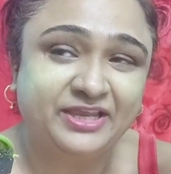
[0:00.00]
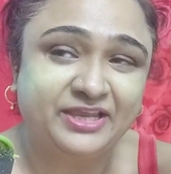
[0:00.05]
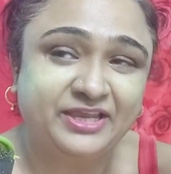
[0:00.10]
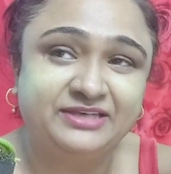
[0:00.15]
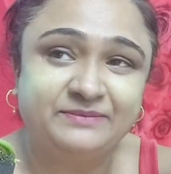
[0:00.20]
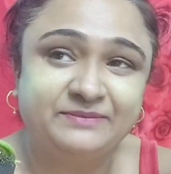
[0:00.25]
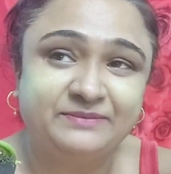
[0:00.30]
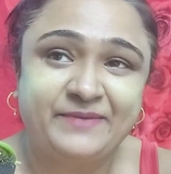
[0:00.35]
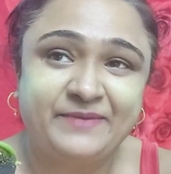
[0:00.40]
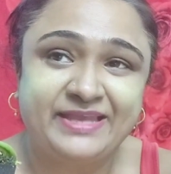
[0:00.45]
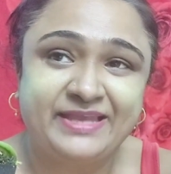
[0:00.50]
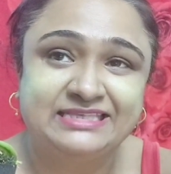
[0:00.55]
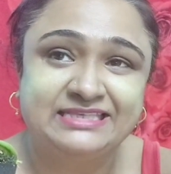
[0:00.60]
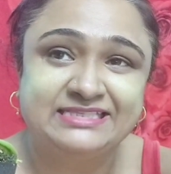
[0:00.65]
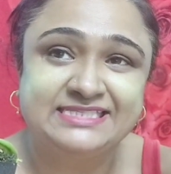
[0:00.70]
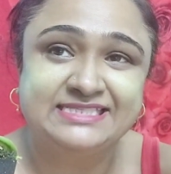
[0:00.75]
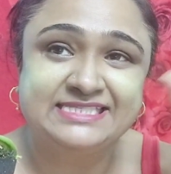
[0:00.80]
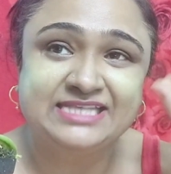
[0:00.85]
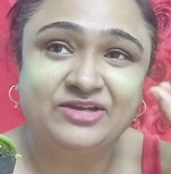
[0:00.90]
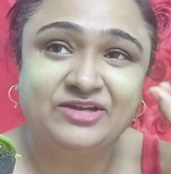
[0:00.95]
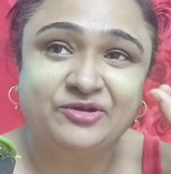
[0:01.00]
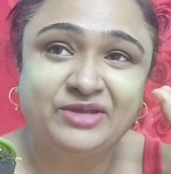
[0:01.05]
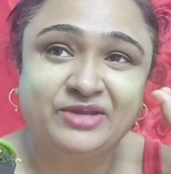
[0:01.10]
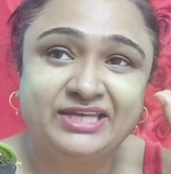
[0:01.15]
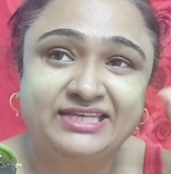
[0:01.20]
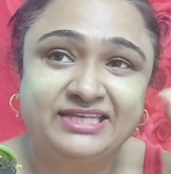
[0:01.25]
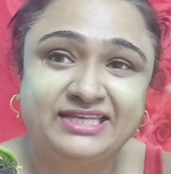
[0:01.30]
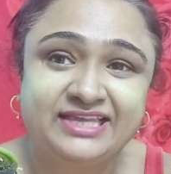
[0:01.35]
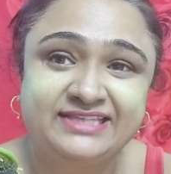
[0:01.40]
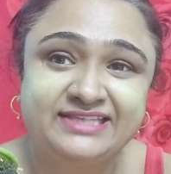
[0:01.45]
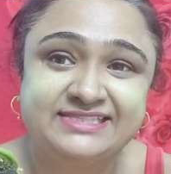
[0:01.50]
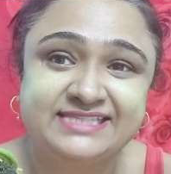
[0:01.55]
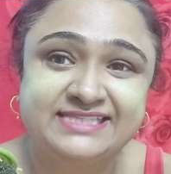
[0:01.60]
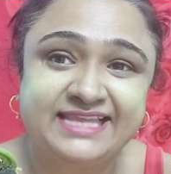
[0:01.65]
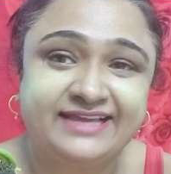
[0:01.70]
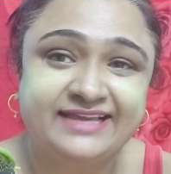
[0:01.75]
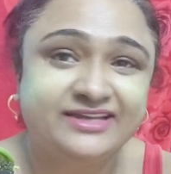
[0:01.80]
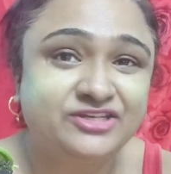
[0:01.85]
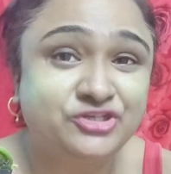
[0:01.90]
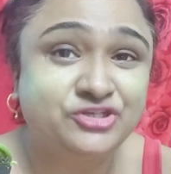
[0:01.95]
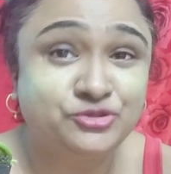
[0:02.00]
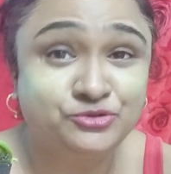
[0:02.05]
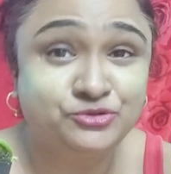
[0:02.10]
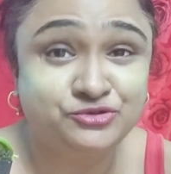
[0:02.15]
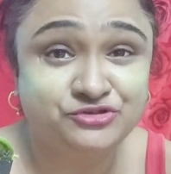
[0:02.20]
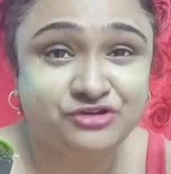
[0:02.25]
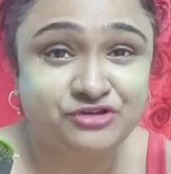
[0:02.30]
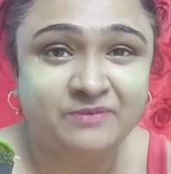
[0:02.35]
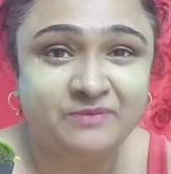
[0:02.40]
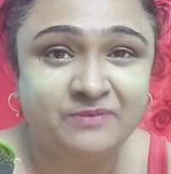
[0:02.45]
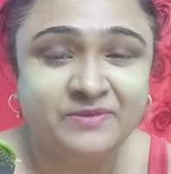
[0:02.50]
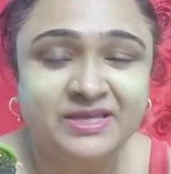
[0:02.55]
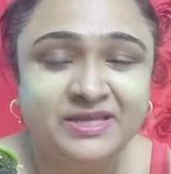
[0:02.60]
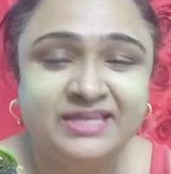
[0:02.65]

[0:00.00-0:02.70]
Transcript: petals, it's like a dewdrop.